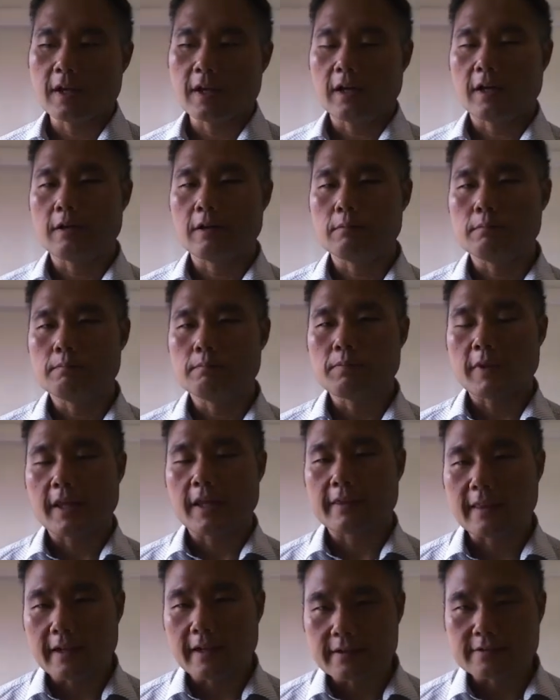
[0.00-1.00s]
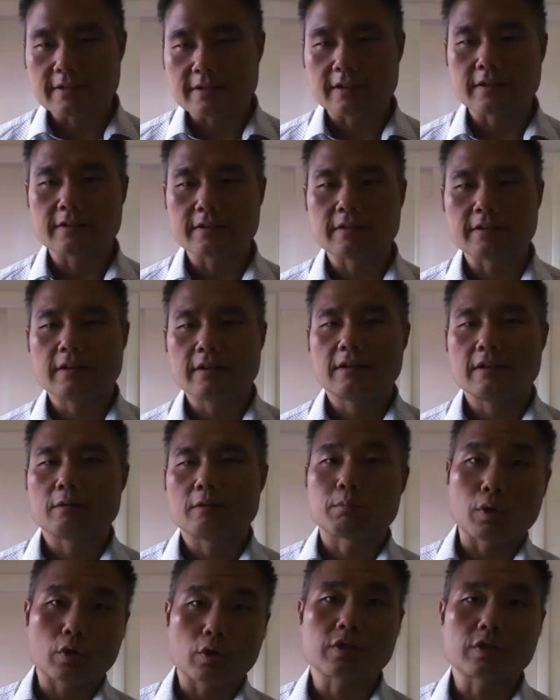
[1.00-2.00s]
And that is an
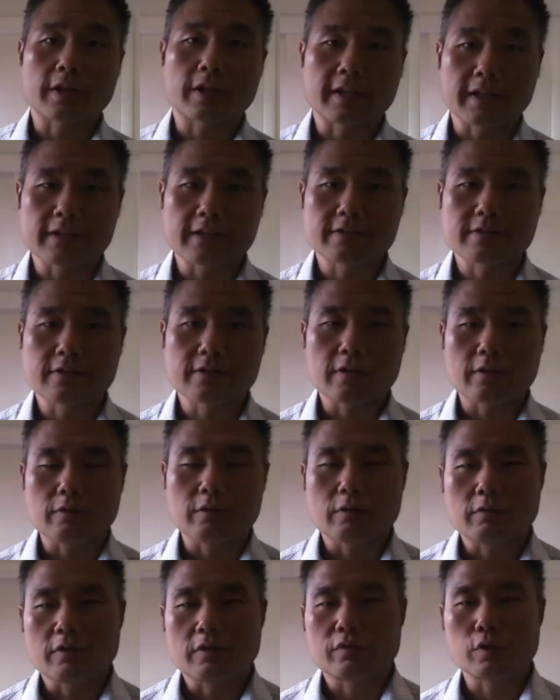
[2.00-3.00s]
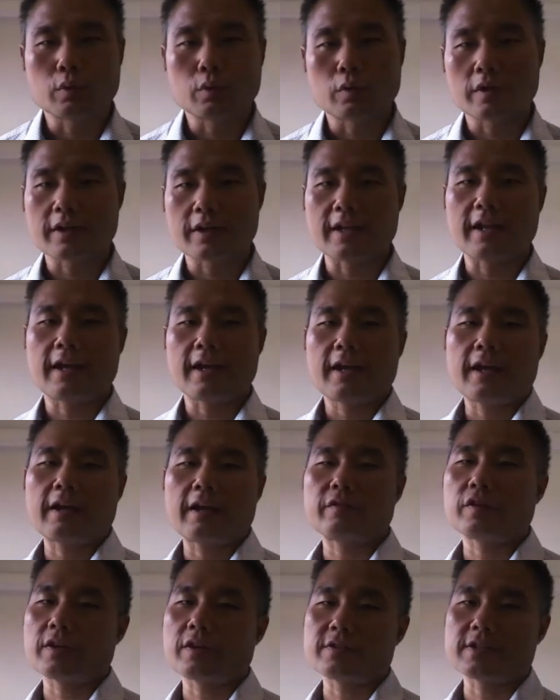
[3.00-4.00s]
approach, I guess, if you were an
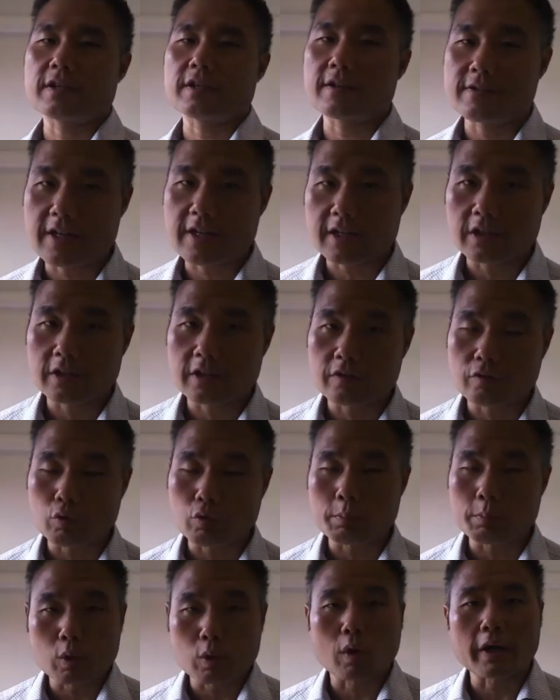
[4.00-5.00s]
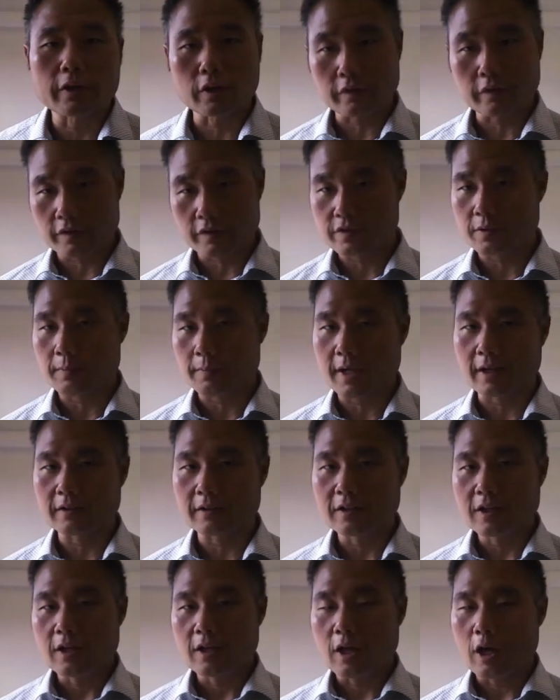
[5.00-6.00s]
advertising executive, would be quite nervous about,
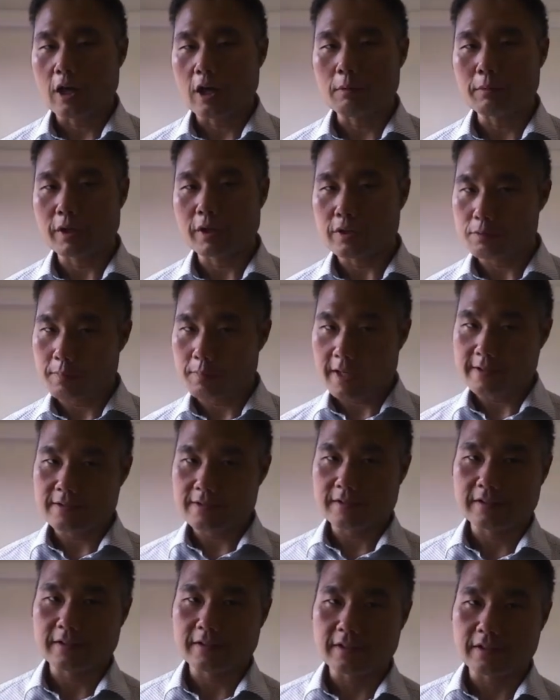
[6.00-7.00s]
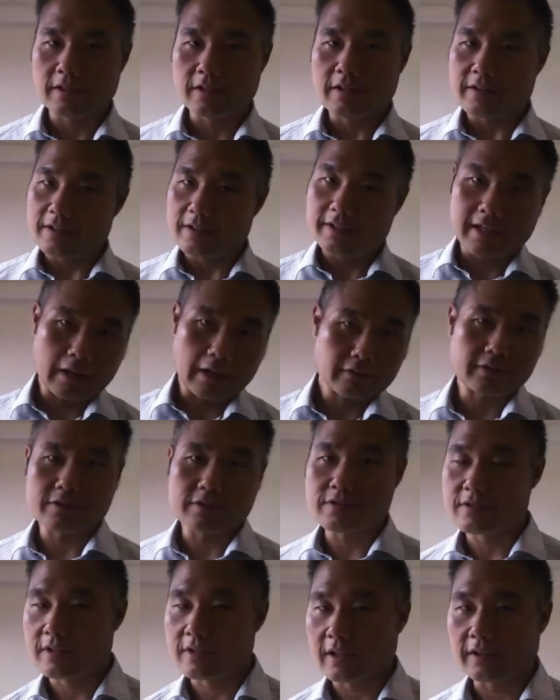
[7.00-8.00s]
because basically the
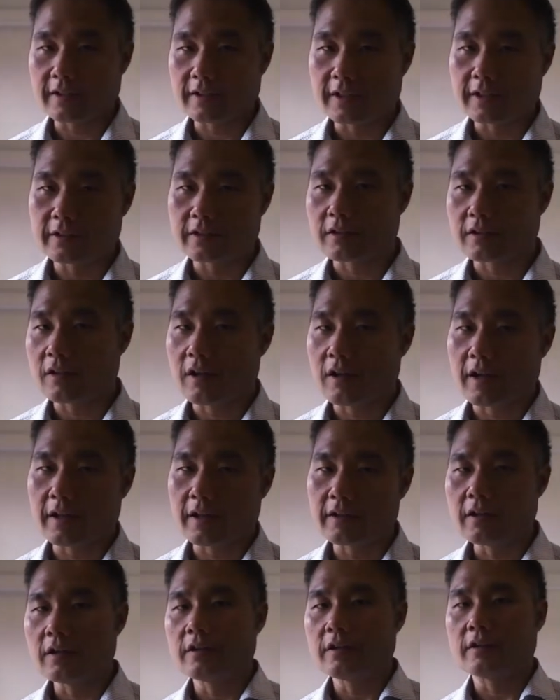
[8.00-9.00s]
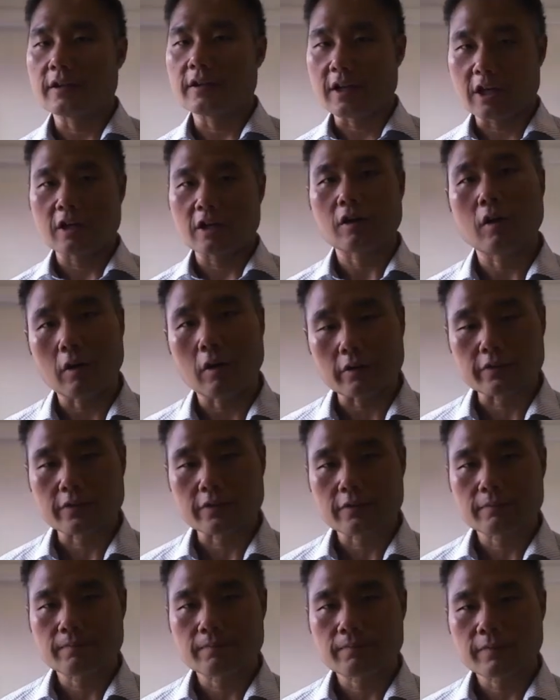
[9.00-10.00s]
accountant's telling the client to cut costs.